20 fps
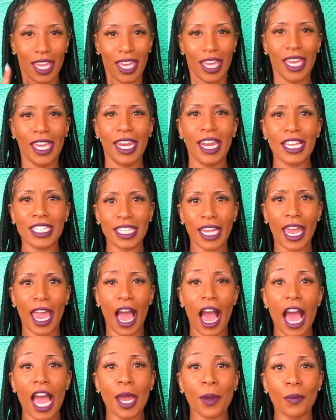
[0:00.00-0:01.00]
It is an
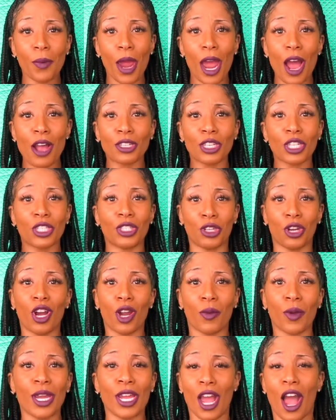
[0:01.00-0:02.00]
eyebrow
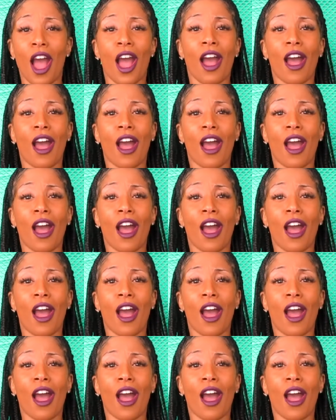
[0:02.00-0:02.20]
tutorial.